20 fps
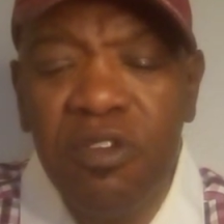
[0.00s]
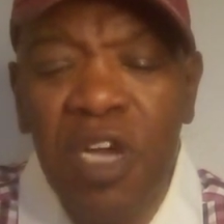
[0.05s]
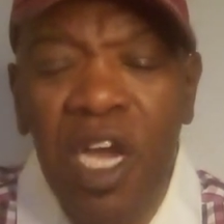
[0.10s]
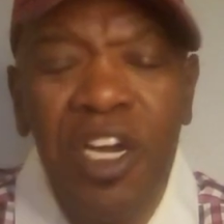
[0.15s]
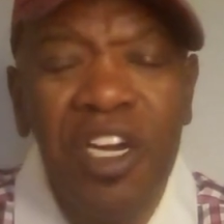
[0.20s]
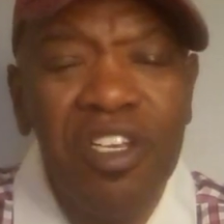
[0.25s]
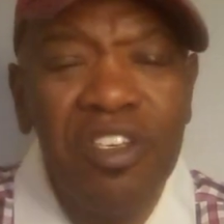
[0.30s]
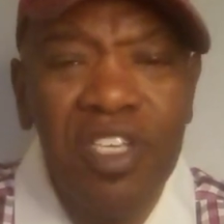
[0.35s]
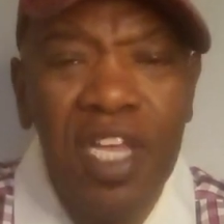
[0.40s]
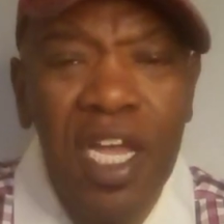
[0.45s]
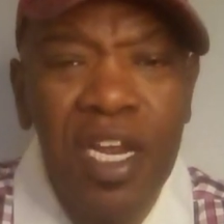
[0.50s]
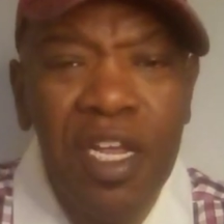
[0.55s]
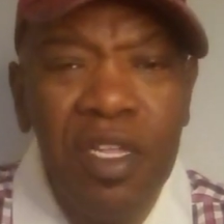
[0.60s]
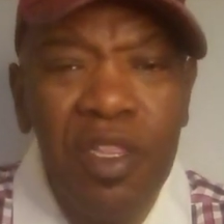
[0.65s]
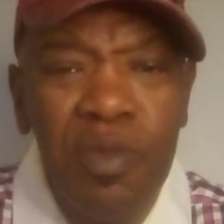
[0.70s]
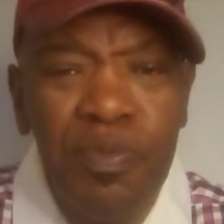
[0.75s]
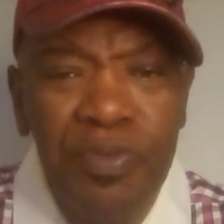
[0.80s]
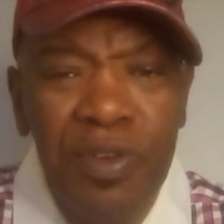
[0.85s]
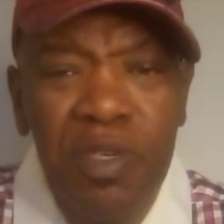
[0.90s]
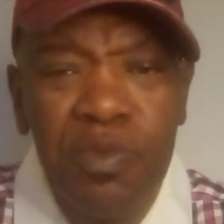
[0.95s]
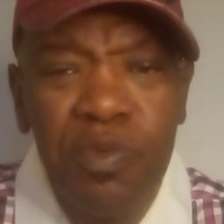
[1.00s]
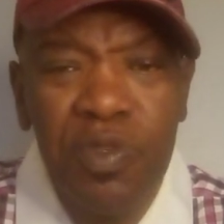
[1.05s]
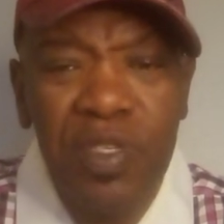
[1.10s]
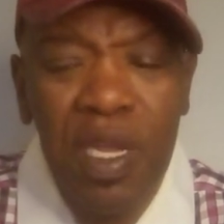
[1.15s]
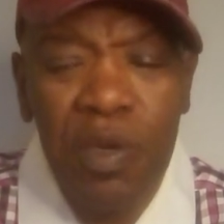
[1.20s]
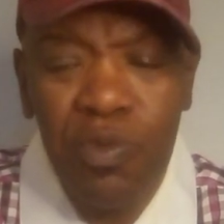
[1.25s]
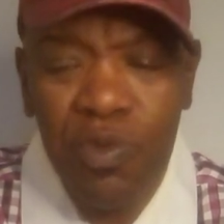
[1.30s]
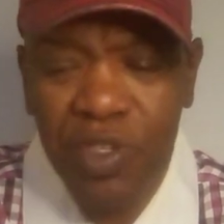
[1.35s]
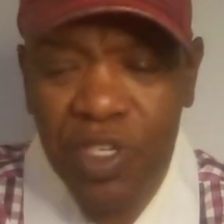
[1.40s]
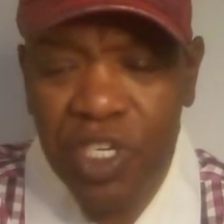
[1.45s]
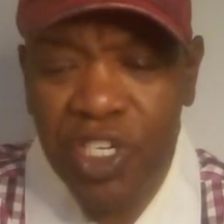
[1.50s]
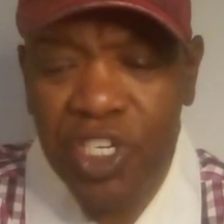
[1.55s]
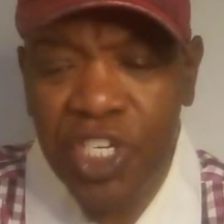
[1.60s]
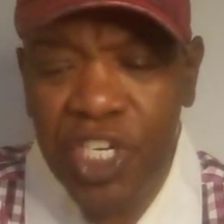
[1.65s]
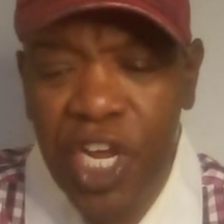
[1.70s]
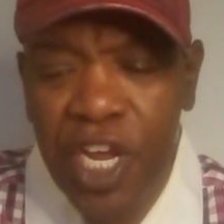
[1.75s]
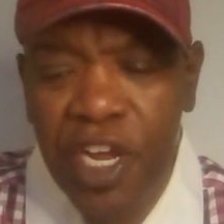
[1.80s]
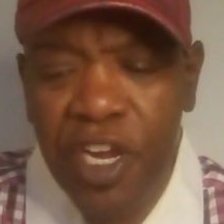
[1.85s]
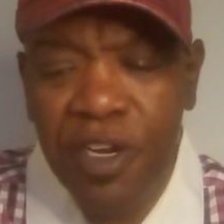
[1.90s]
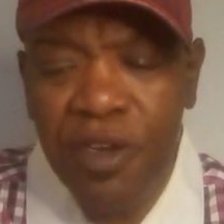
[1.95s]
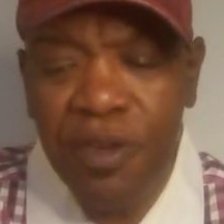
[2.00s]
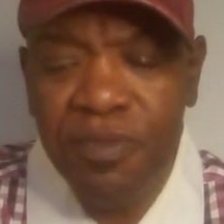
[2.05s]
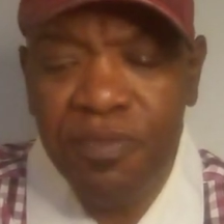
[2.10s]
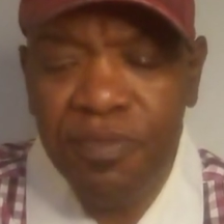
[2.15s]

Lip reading: understanding the principles that we just shared.